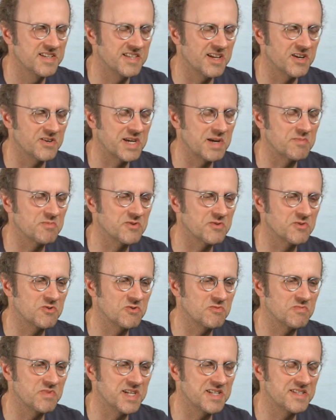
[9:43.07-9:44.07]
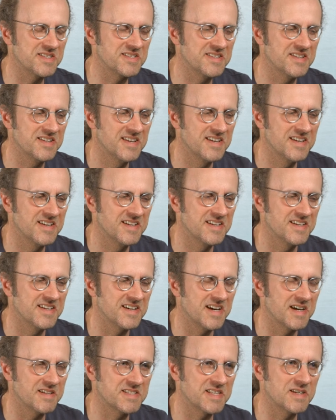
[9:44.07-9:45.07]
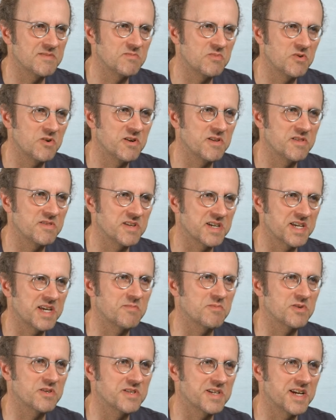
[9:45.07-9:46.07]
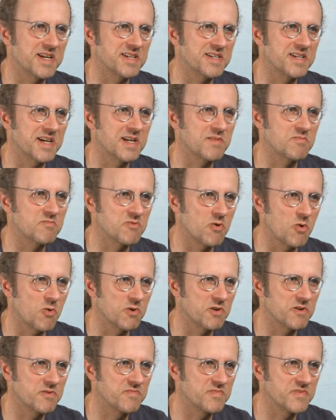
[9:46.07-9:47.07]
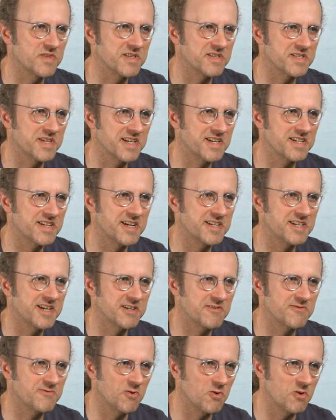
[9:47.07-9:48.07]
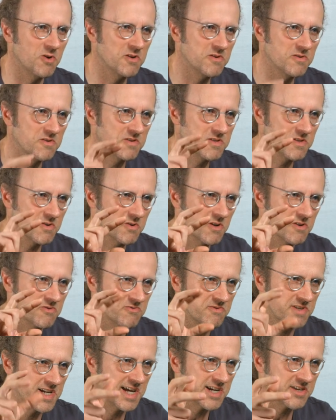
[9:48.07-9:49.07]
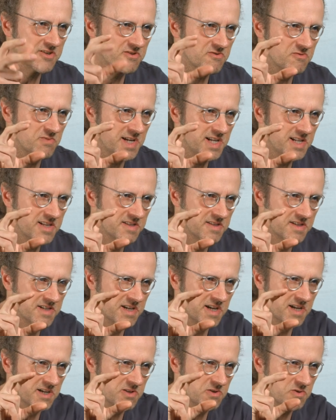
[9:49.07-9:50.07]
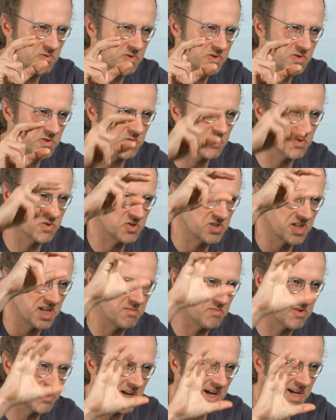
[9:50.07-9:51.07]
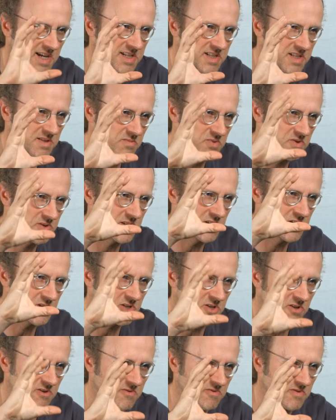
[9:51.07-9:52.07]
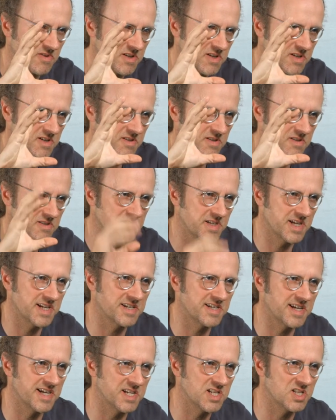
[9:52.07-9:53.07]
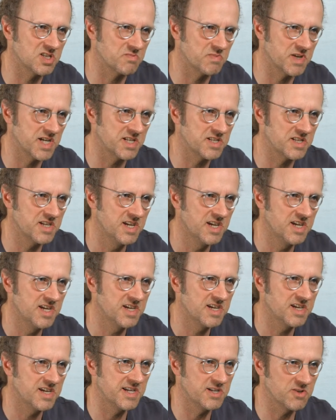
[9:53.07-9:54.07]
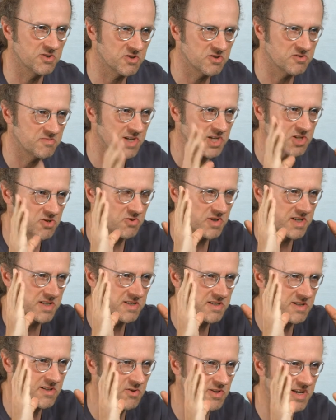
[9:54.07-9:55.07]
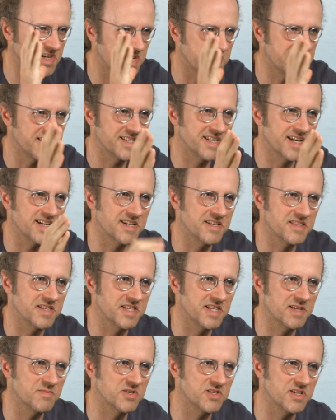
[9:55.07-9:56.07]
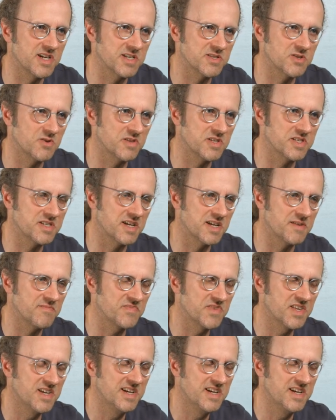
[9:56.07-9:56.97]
Now Kepler-2 means at some point, the Kepler satellite broke. The satellite had four so-called reaction wheels that are used to stabilize the position of the satellite in space. in order to make sure it's looking at exactly the same stars all the time.